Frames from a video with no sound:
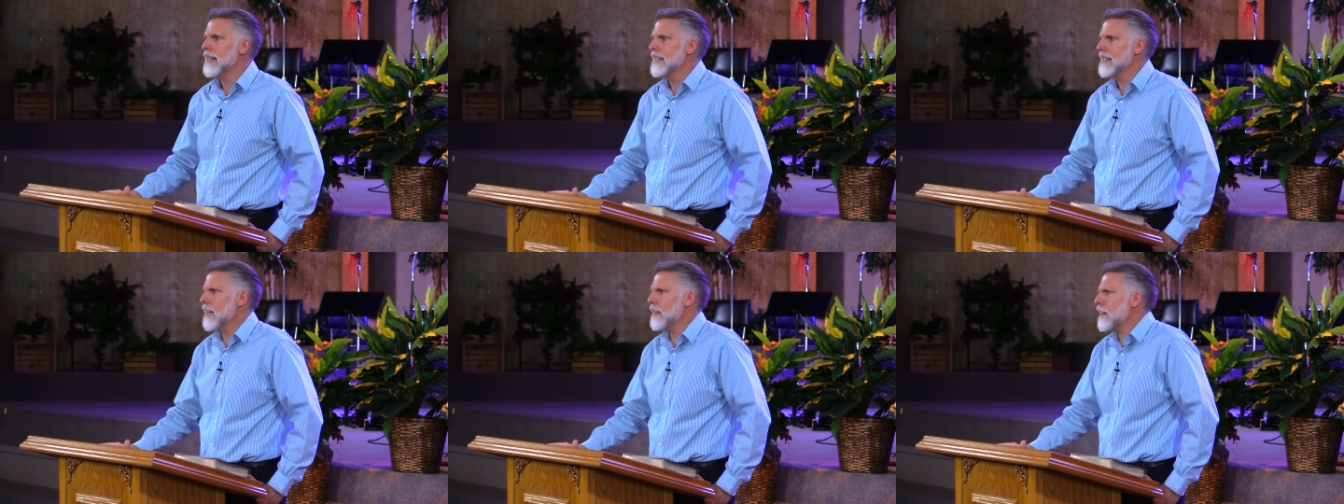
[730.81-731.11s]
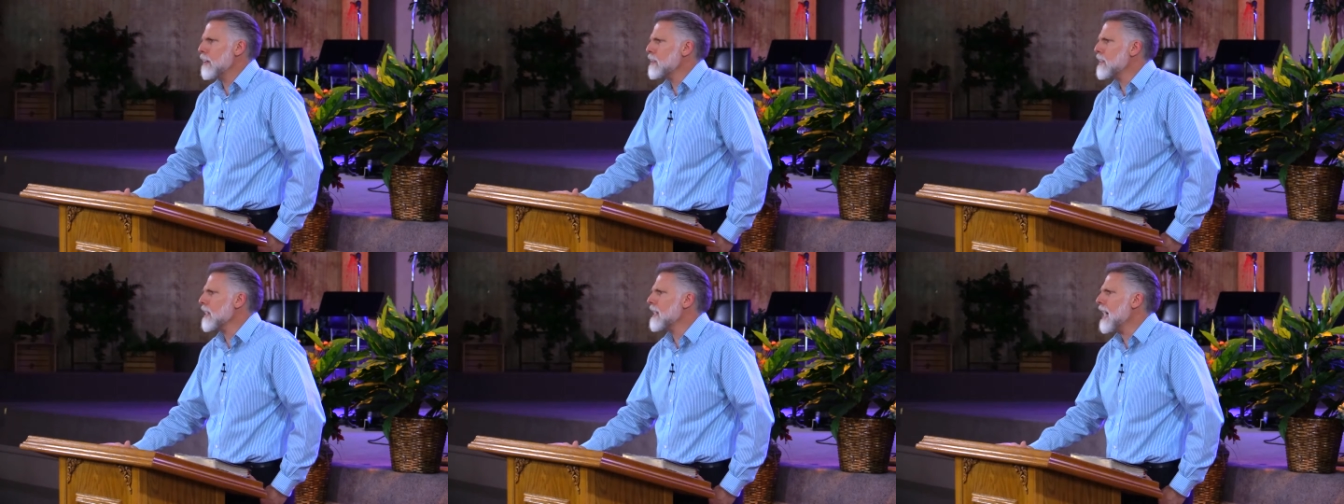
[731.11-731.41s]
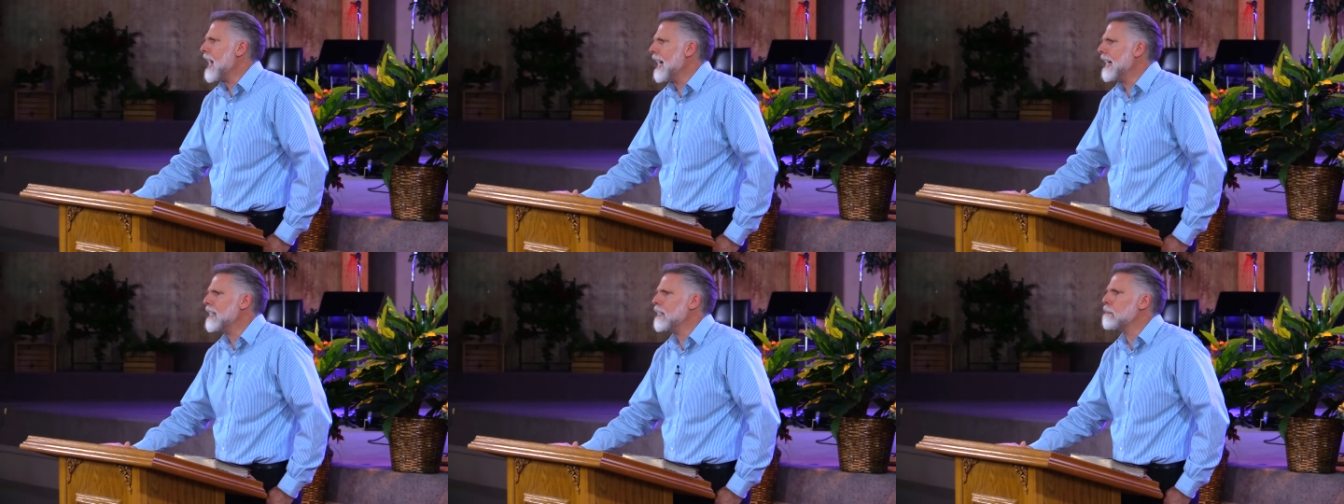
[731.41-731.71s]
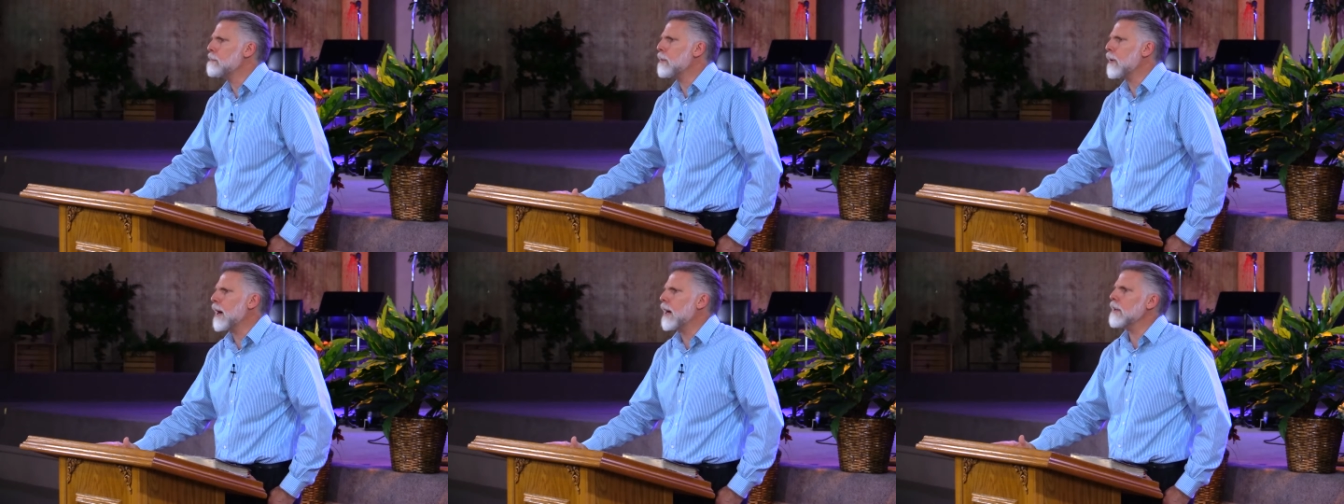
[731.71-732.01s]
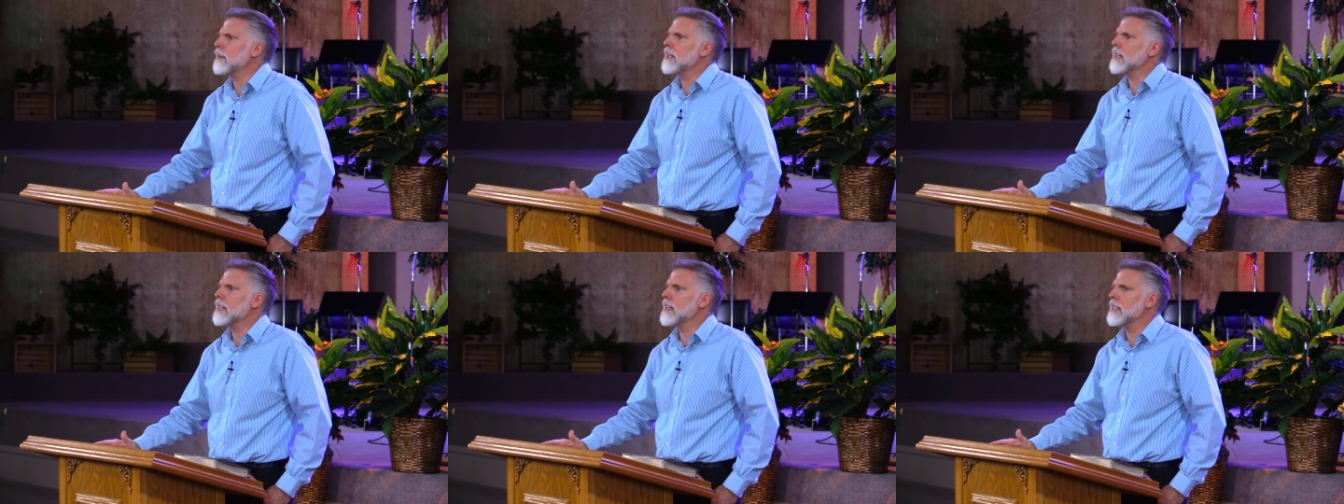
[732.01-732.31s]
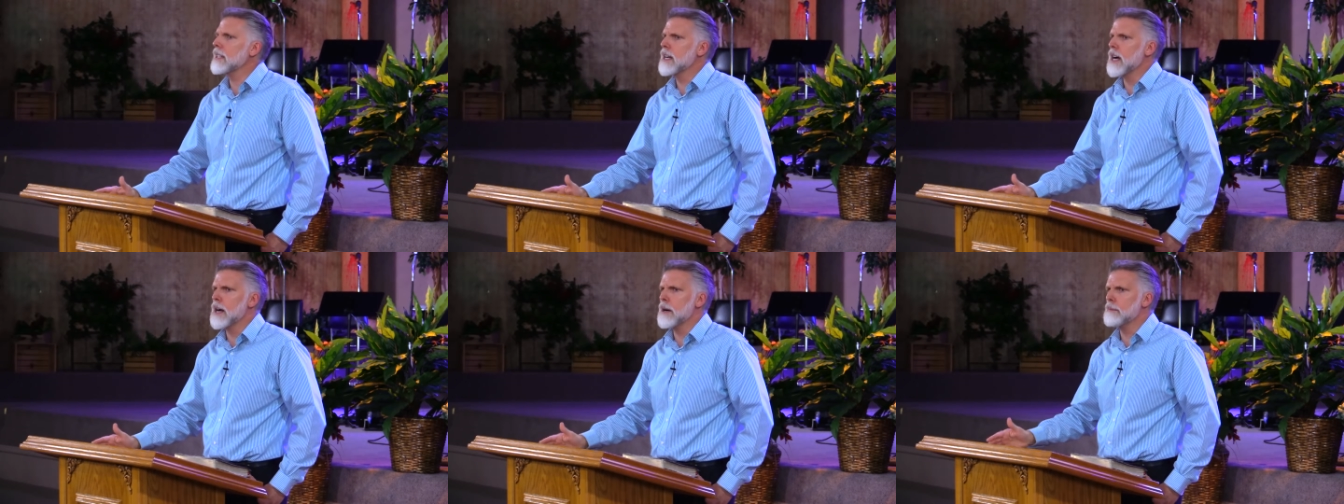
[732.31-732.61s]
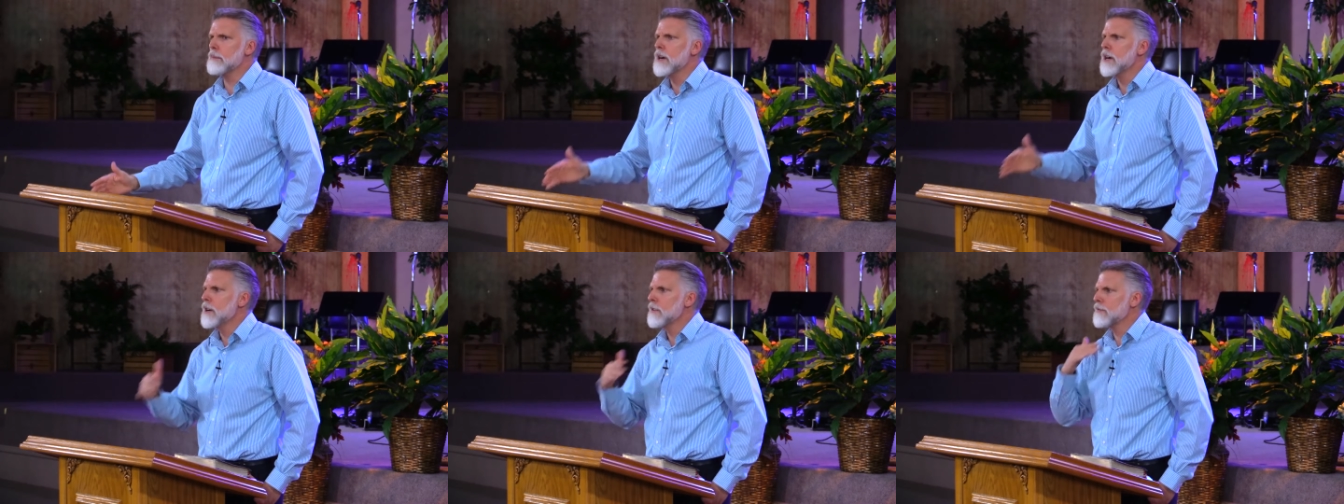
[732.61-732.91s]
Now, there's a kind of prayer that can
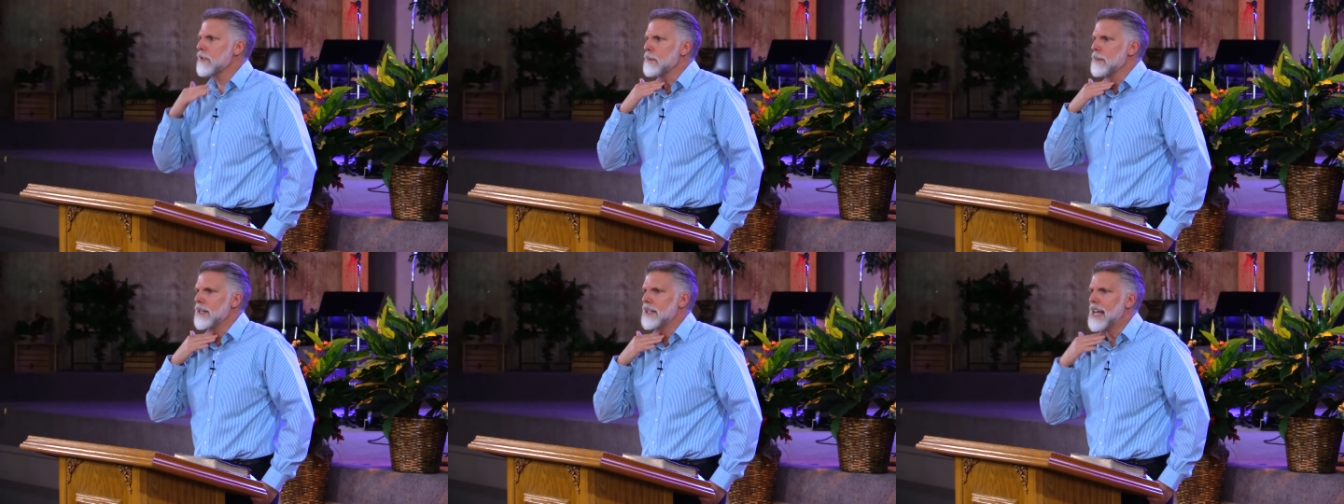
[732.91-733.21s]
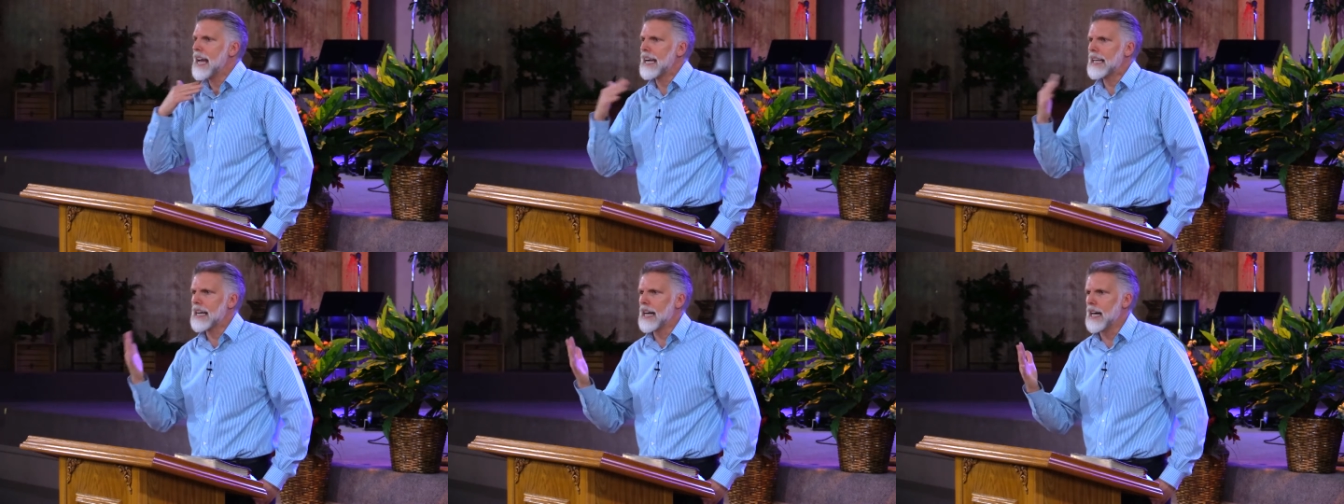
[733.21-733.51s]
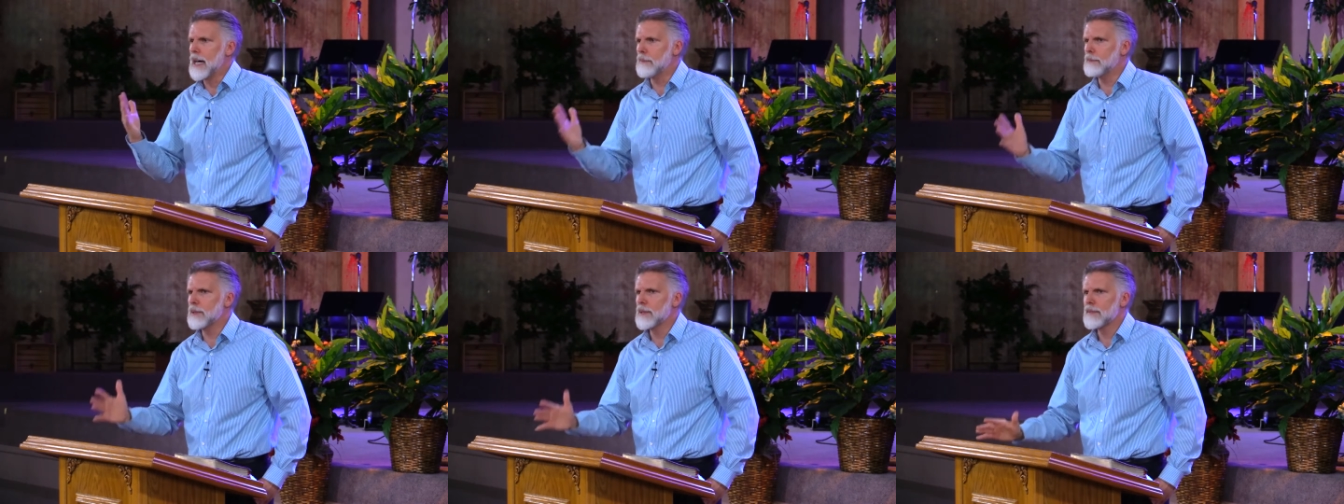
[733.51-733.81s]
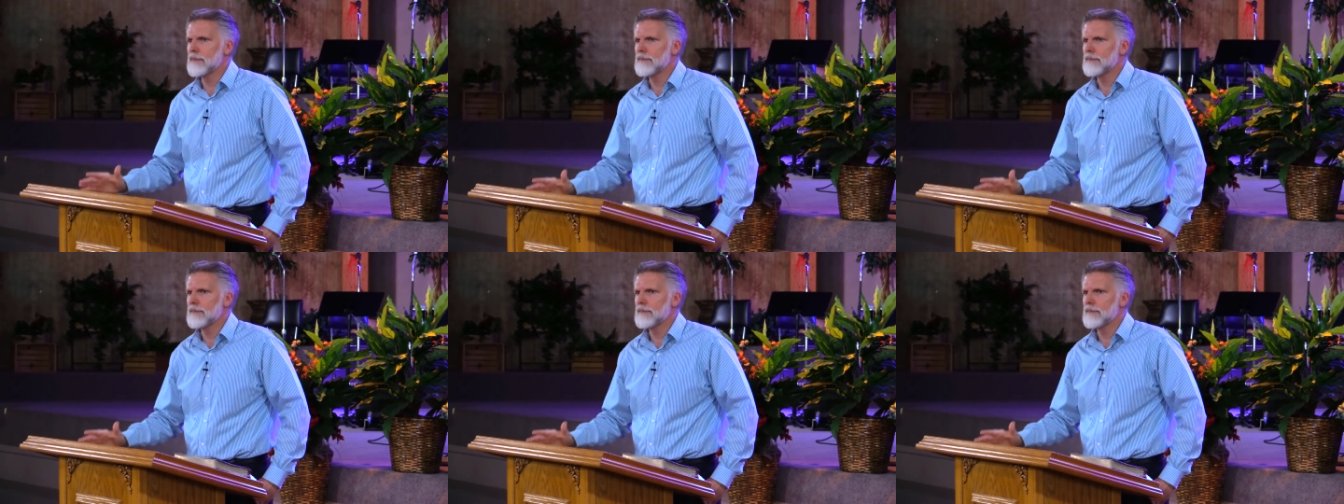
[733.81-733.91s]
come from the neck up.